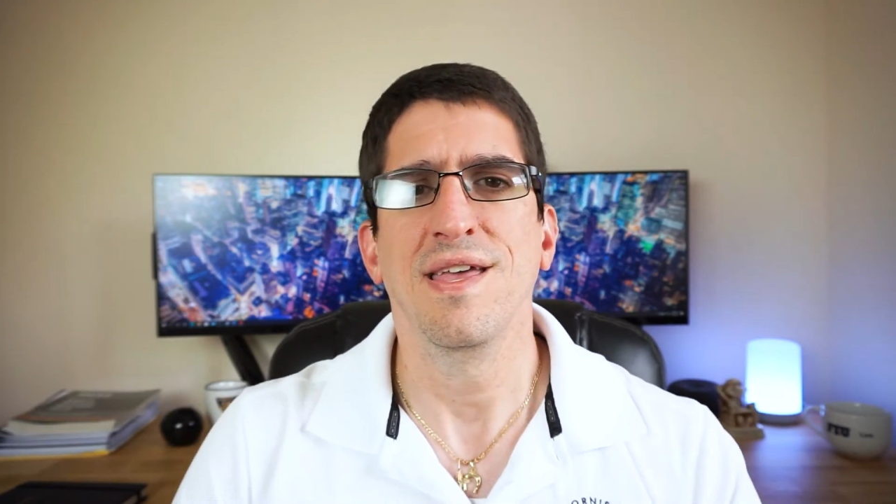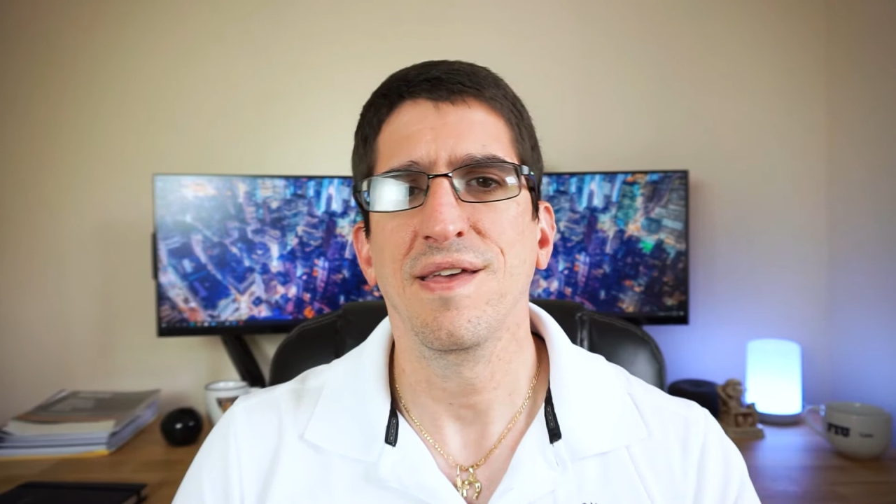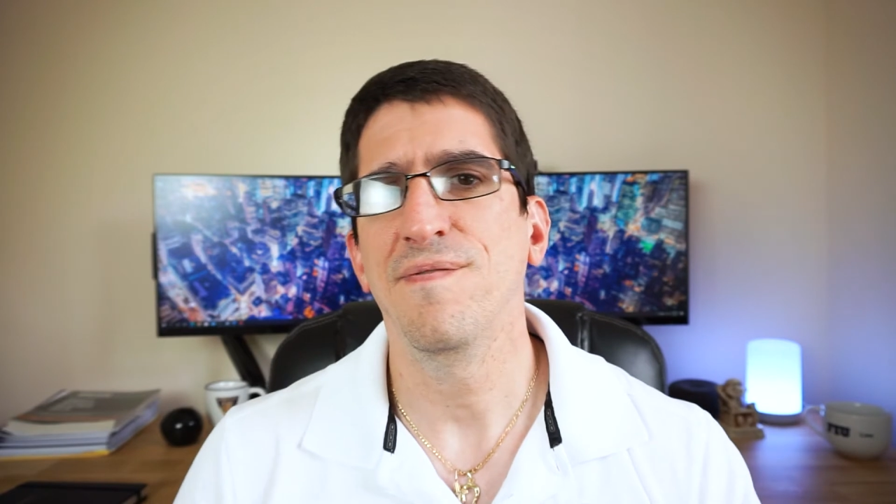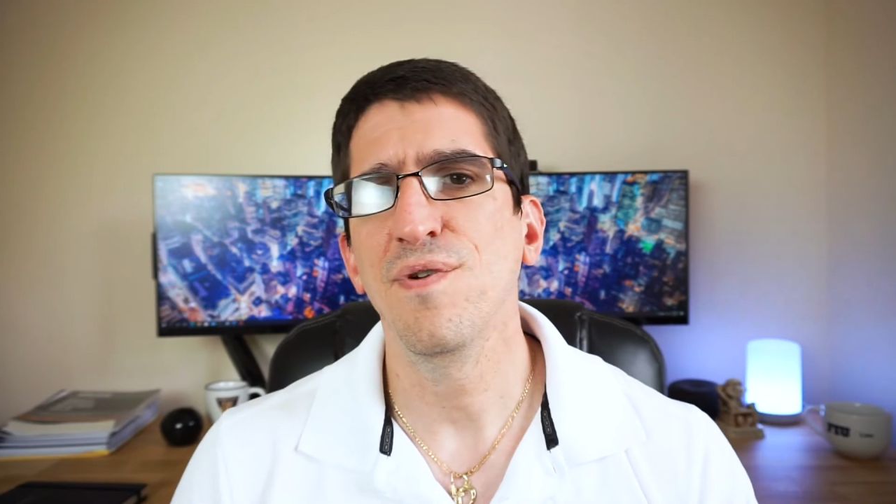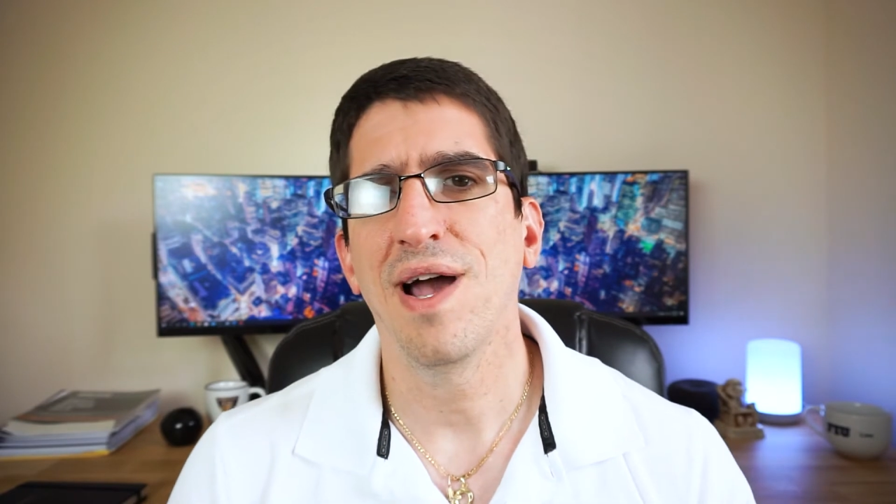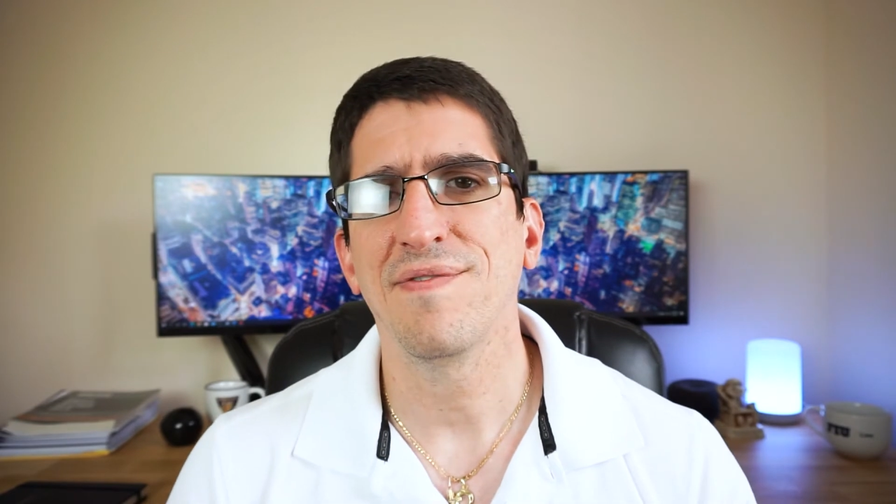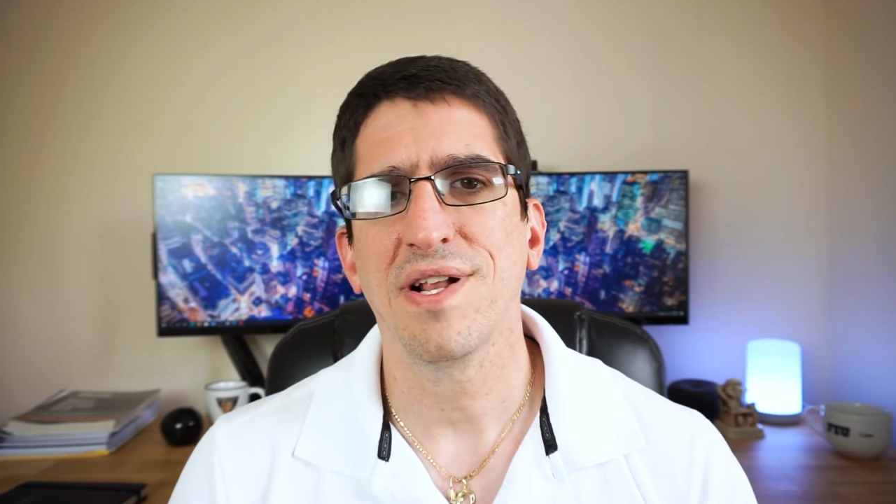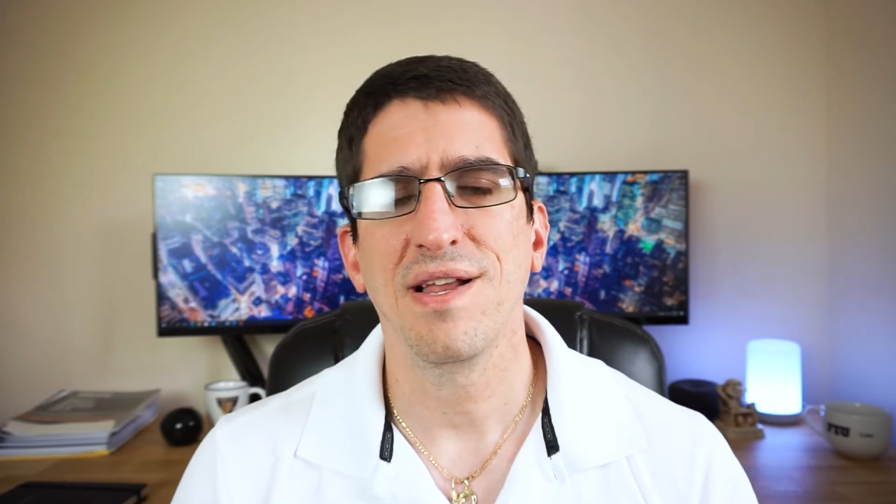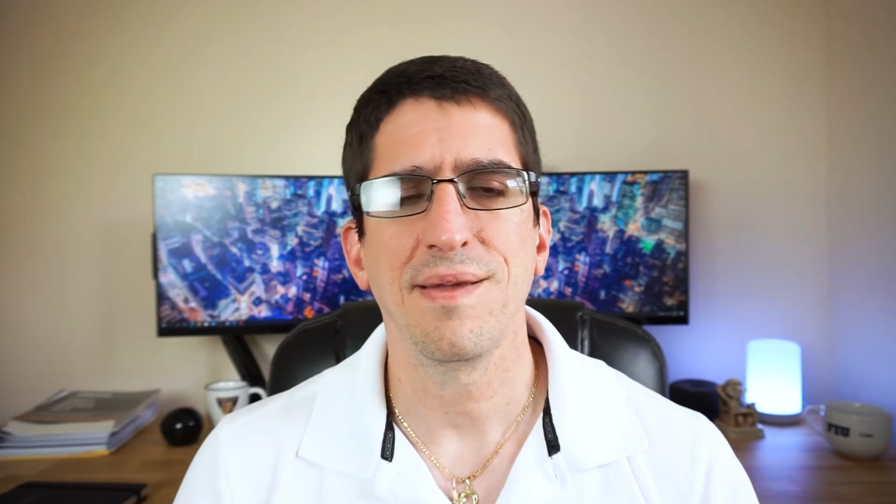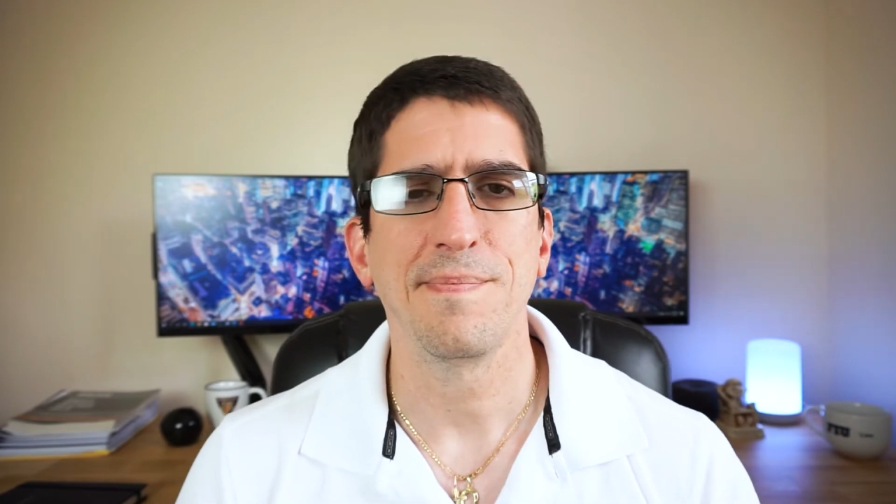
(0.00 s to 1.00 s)
if you have a
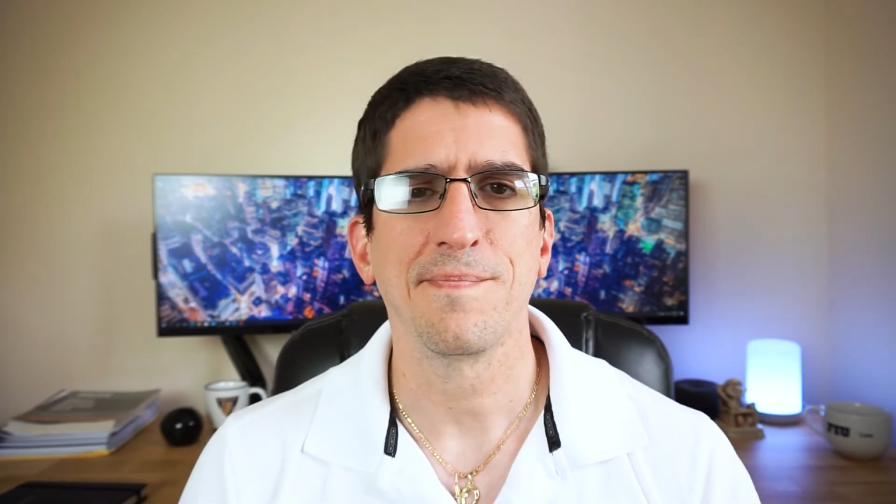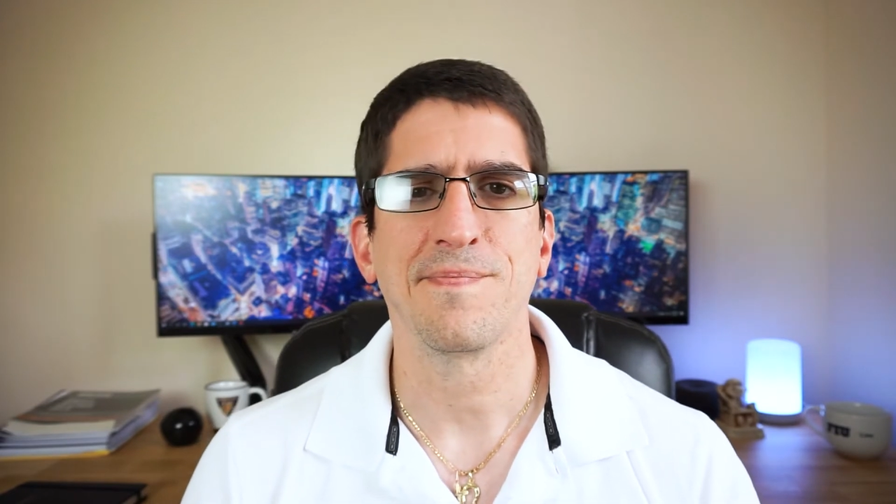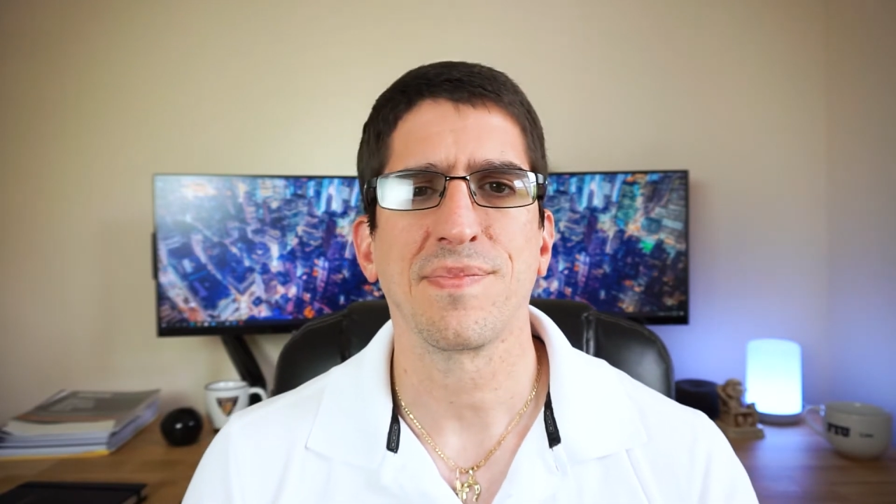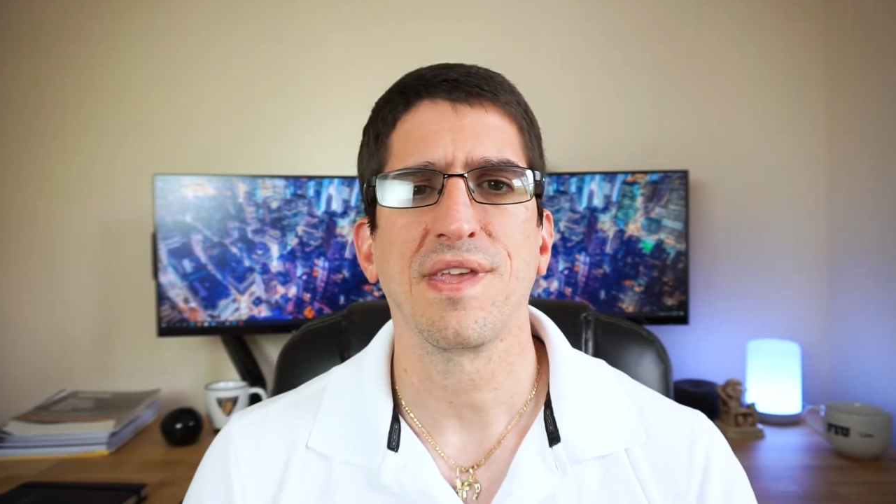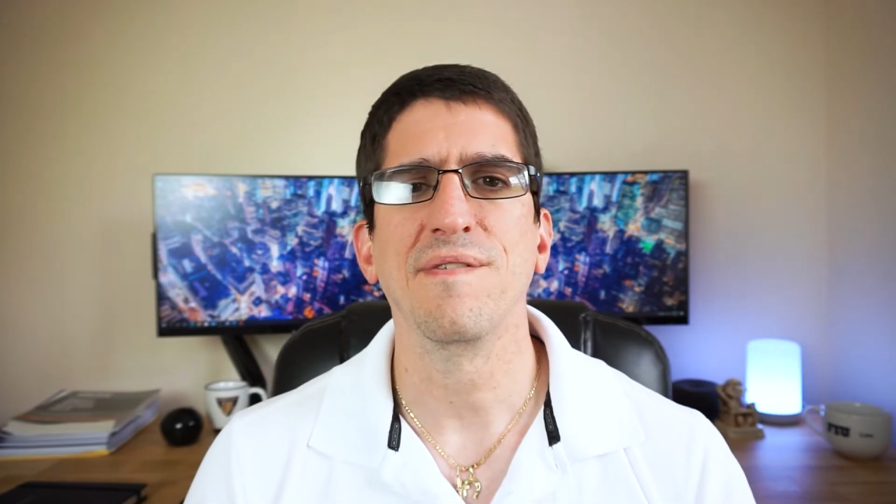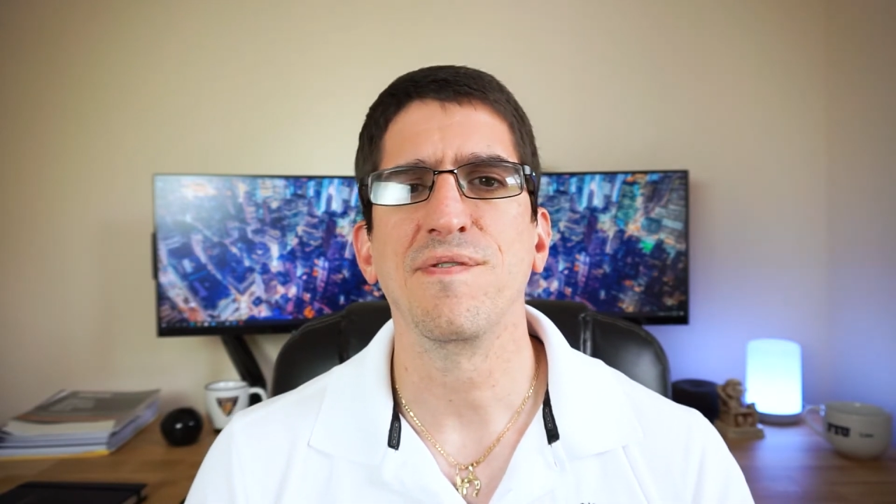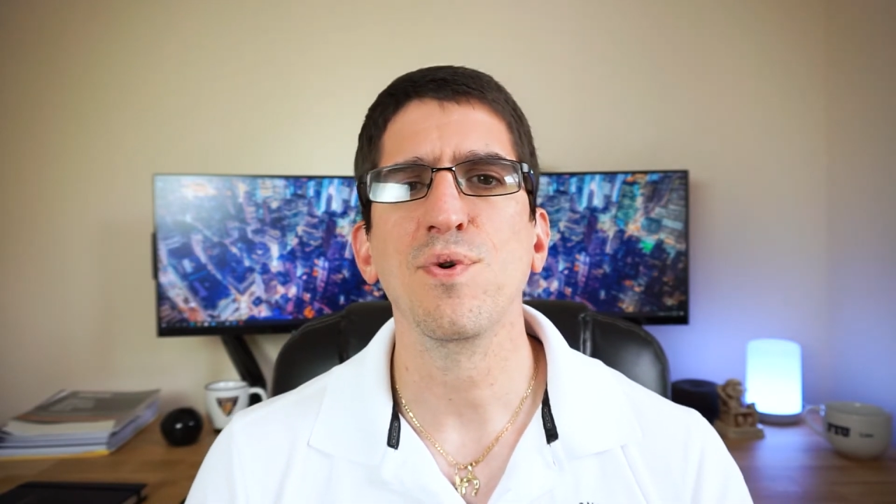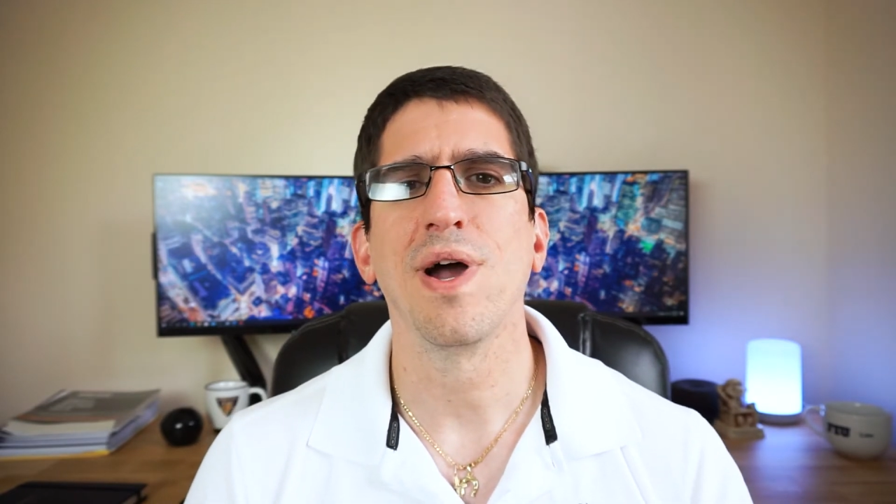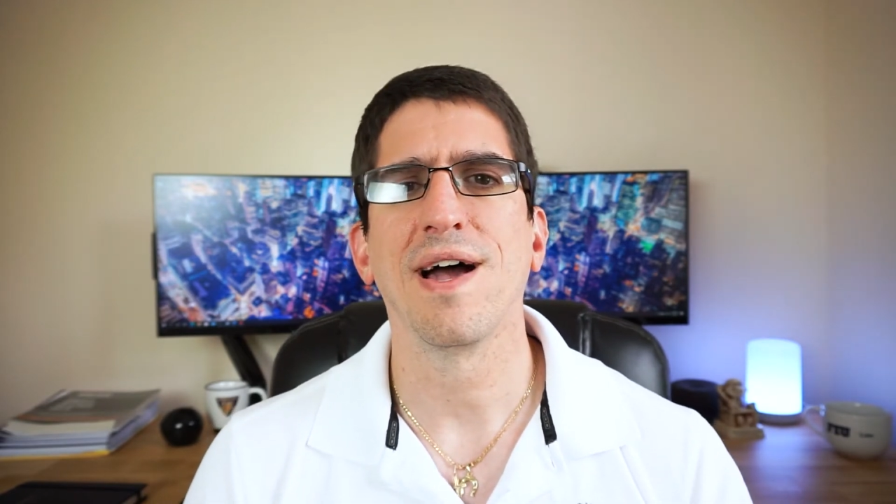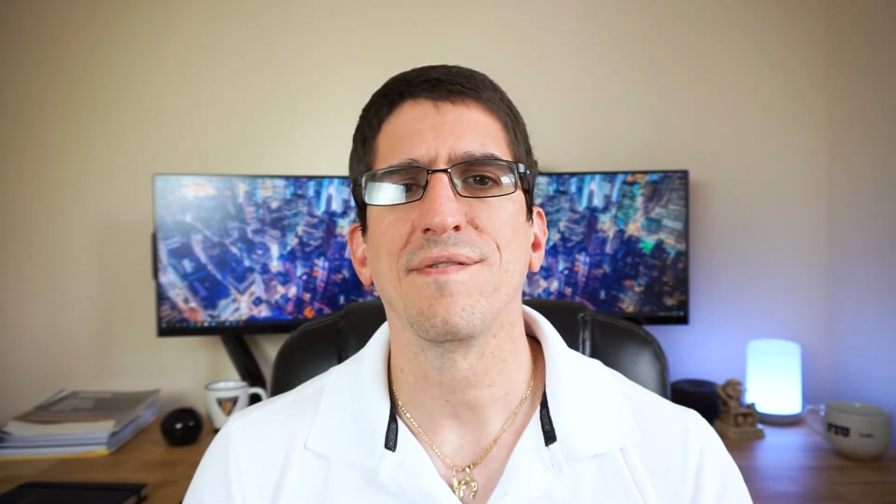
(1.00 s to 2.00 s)
claim, if you
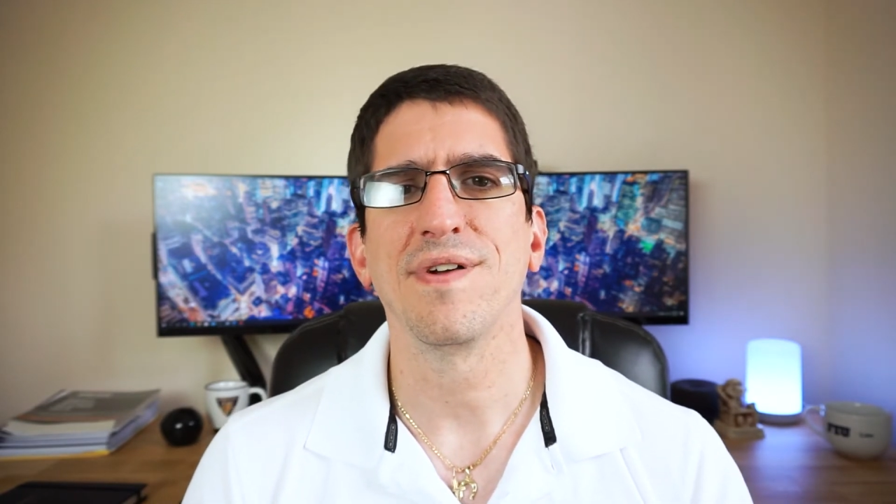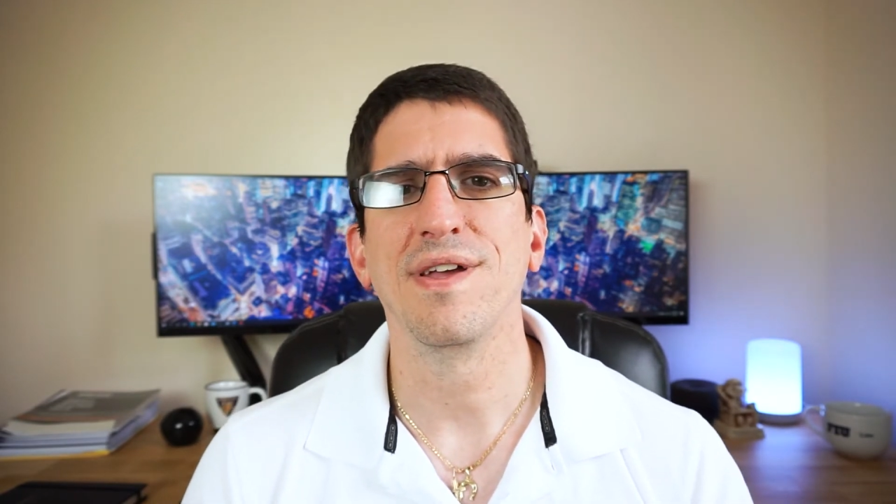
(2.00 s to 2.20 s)
have